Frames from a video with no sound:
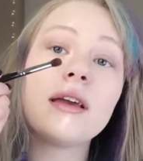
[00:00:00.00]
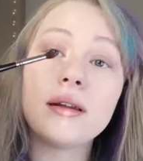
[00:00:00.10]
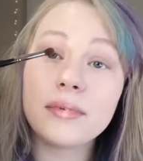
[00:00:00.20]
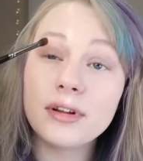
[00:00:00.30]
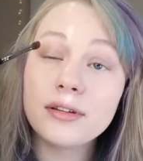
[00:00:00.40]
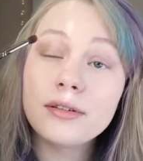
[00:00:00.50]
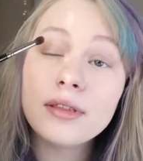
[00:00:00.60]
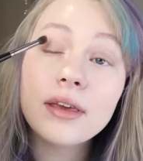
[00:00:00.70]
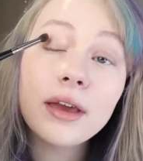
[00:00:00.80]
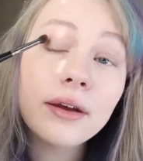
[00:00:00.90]
and I'm going to do
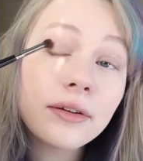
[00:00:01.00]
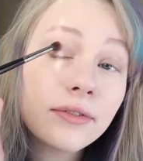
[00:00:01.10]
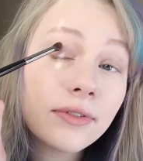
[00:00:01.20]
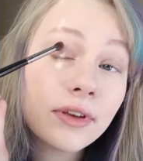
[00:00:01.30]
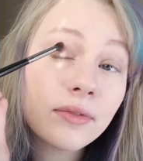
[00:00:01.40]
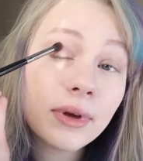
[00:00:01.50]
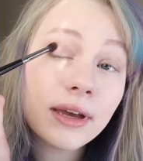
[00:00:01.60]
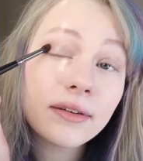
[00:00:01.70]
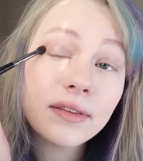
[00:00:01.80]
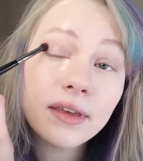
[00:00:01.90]
the outer V of my
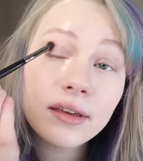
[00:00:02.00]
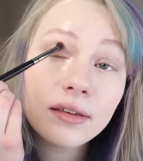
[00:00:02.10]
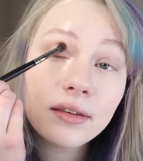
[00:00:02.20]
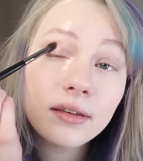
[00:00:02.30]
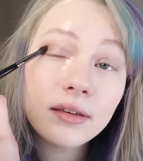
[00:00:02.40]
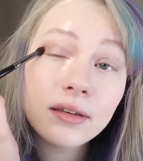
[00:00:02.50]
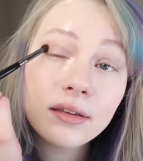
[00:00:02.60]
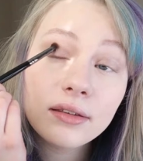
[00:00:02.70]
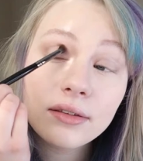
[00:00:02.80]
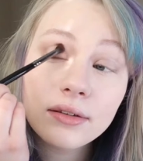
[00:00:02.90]
eye with that.
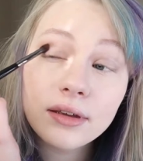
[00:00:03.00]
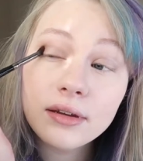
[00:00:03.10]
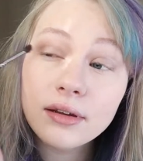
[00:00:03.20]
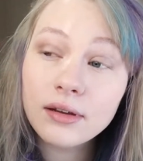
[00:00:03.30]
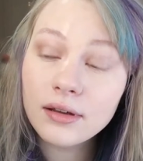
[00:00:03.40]
So here